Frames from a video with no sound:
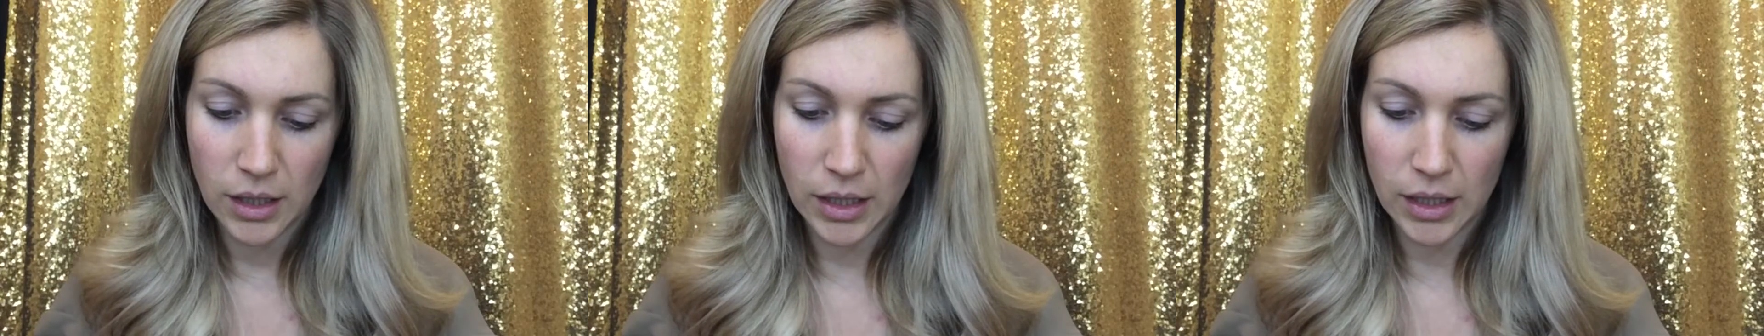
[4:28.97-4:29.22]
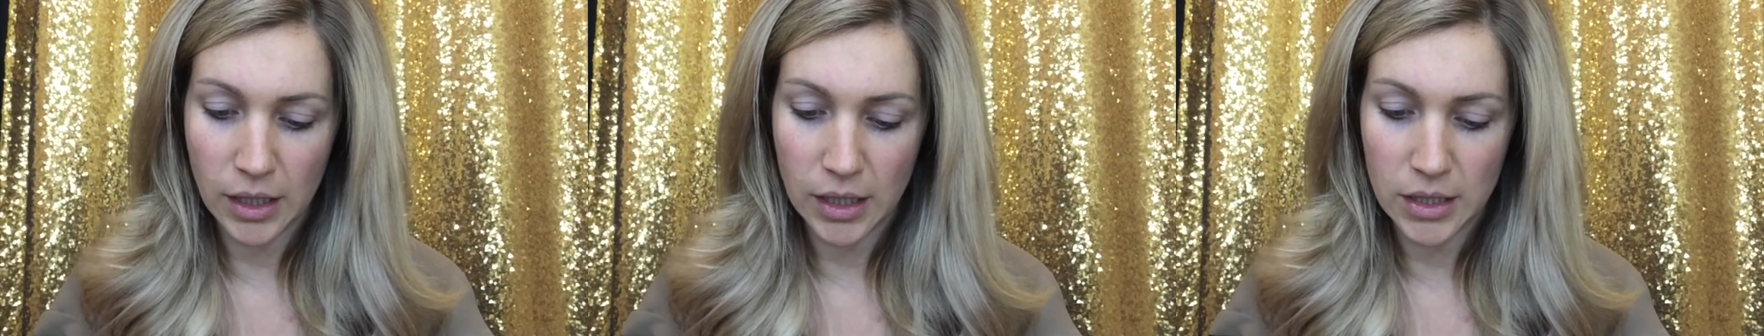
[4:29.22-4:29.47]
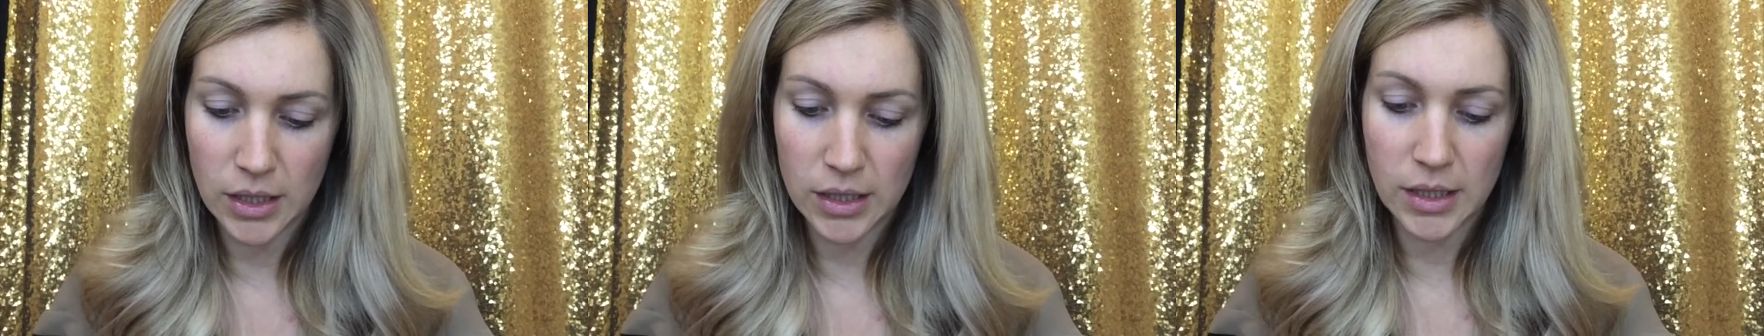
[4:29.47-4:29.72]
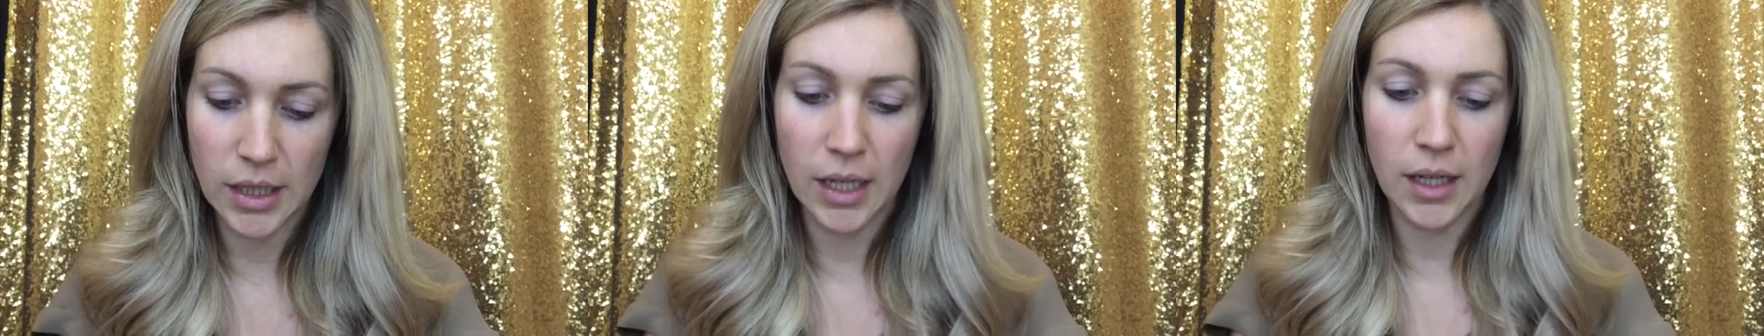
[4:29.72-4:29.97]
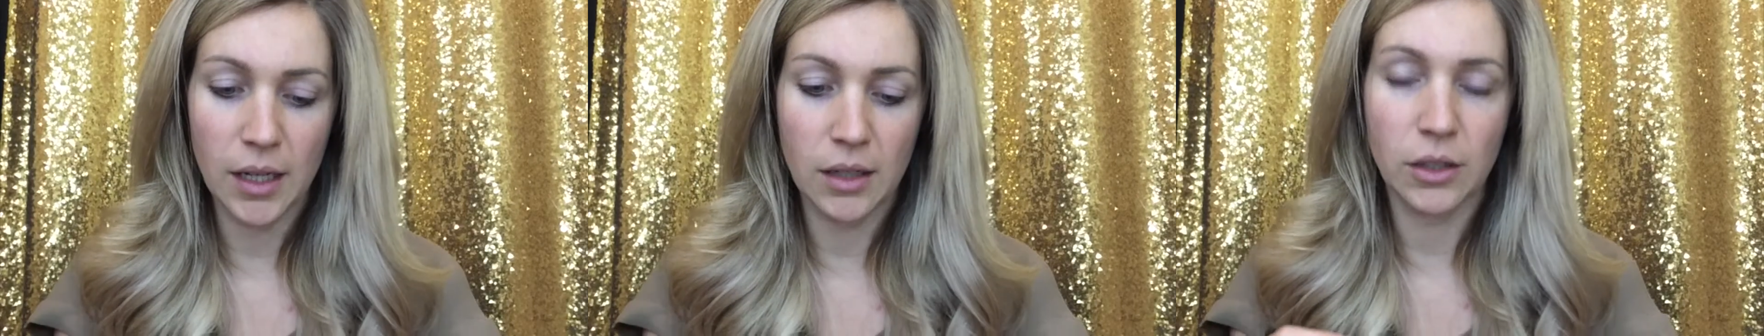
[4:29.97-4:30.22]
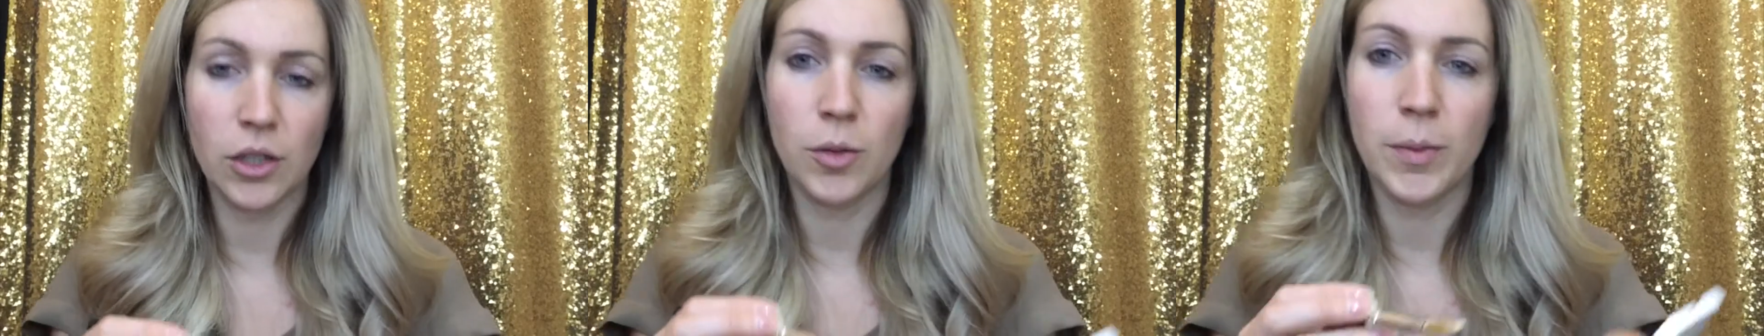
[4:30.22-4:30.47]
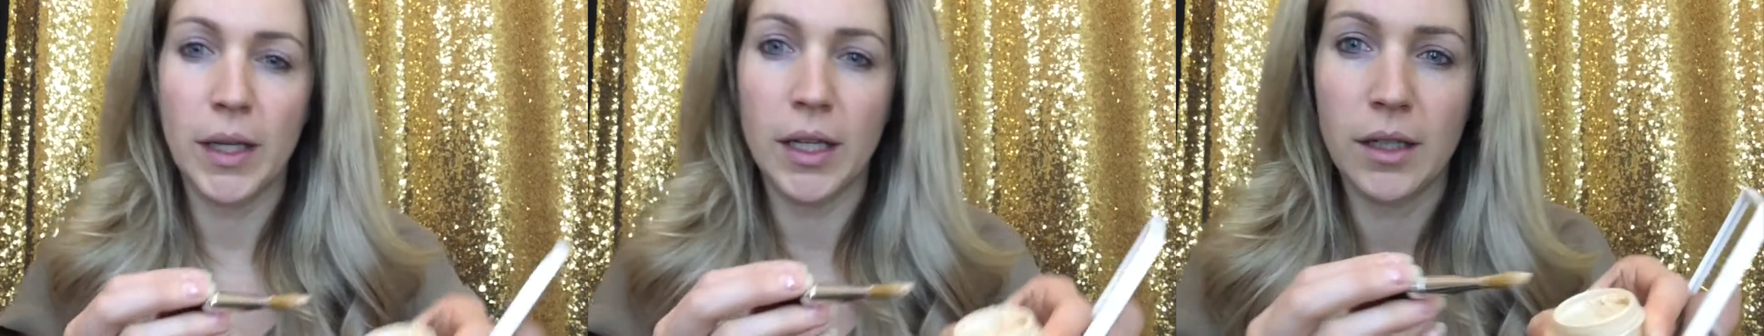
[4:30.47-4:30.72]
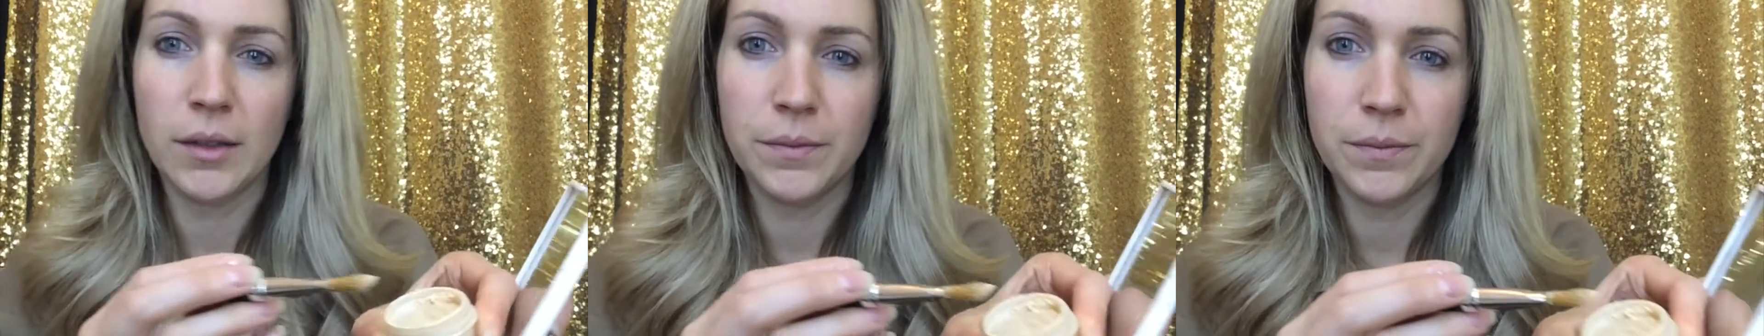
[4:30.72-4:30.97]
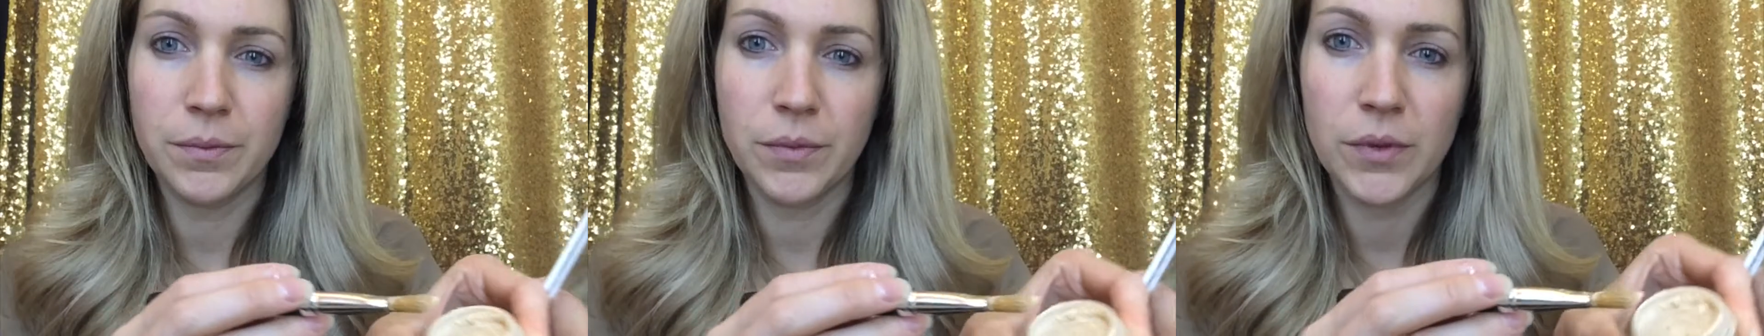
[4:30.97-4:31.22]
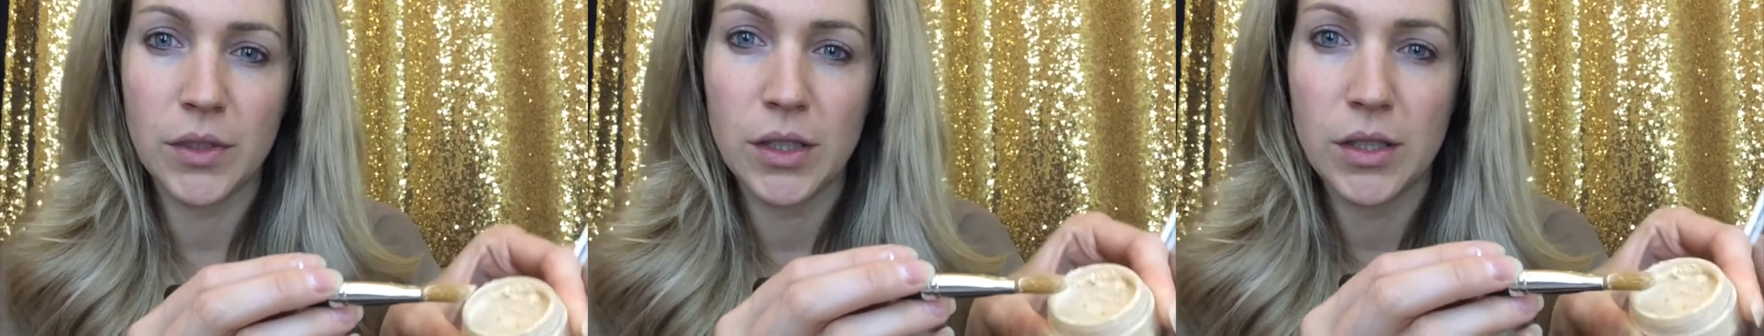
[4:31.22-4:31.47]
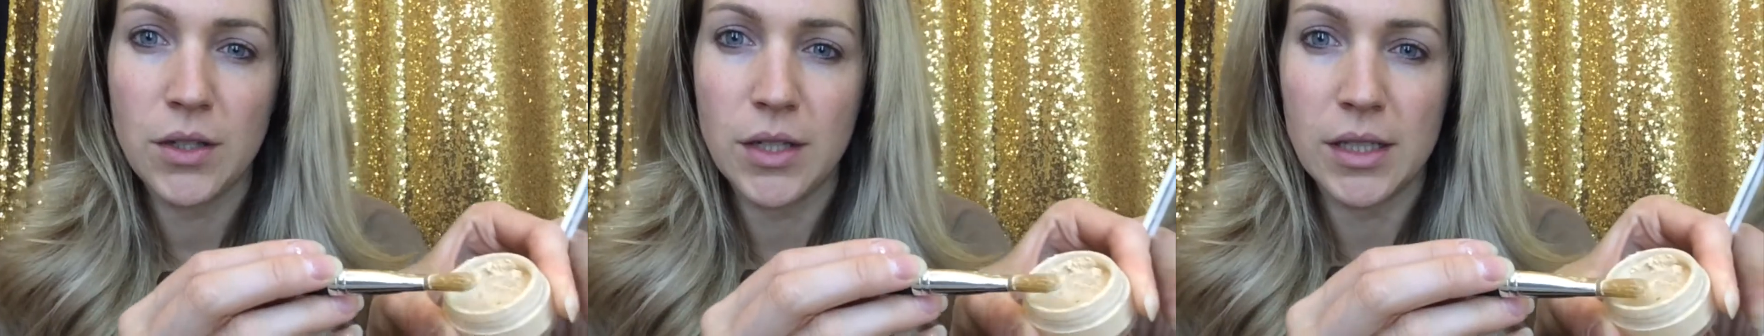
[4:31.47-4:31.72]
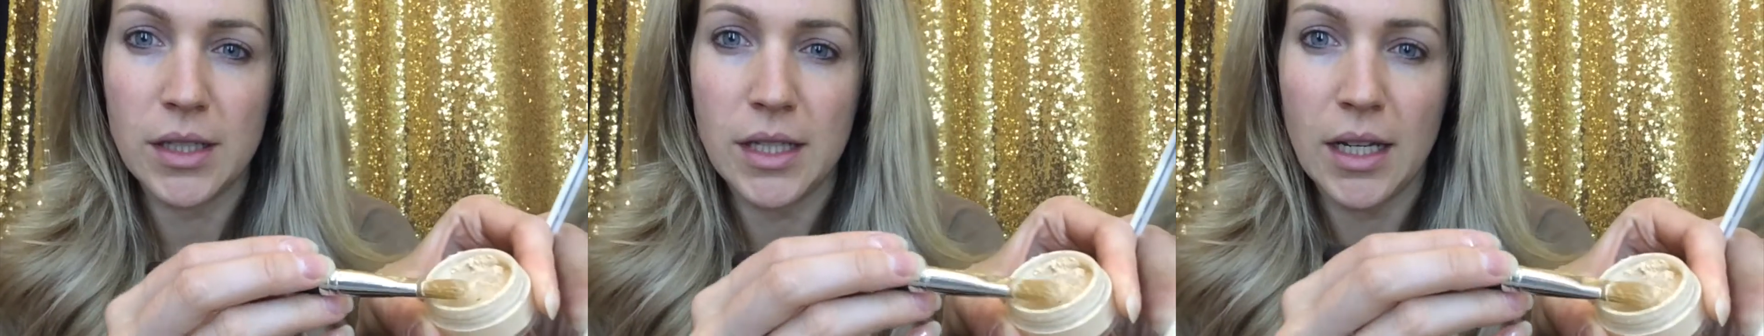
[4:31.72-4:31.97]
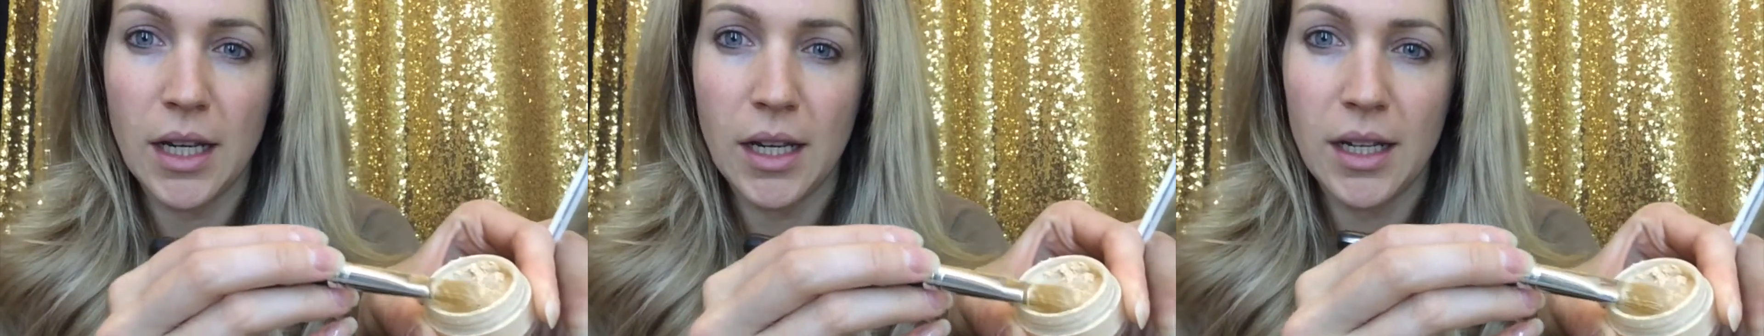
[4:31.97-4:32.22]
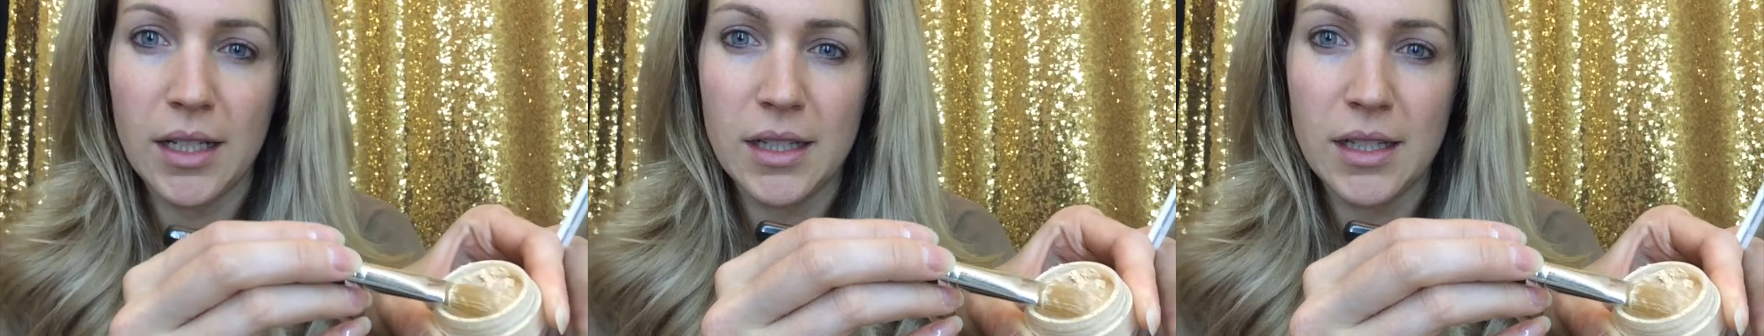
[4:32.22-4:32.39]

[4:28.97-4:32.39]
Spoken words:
and I just get a little bit, just so you can see it.